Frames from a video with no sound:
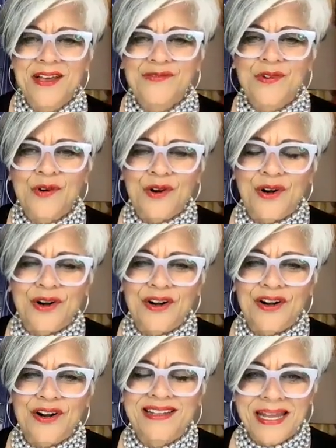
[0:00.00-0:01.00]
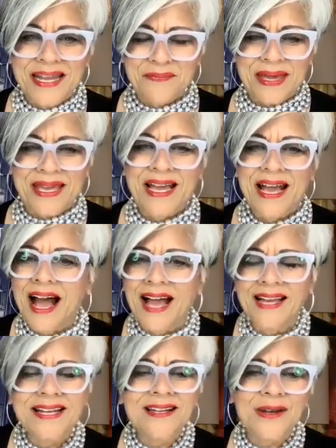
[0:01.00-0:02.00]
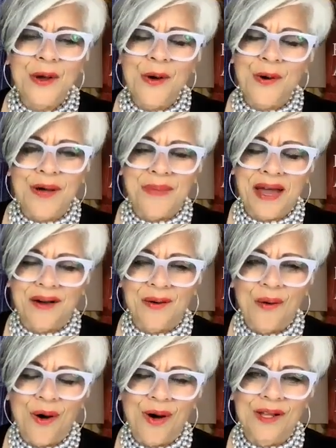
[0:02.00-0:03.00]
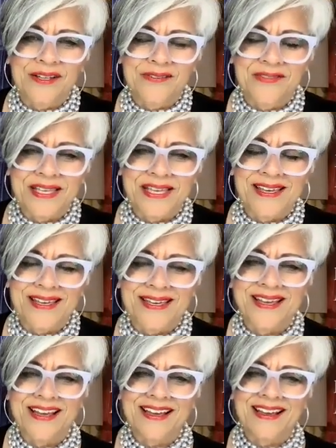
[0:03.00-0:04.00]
for Nimmi, I didn't know about all of the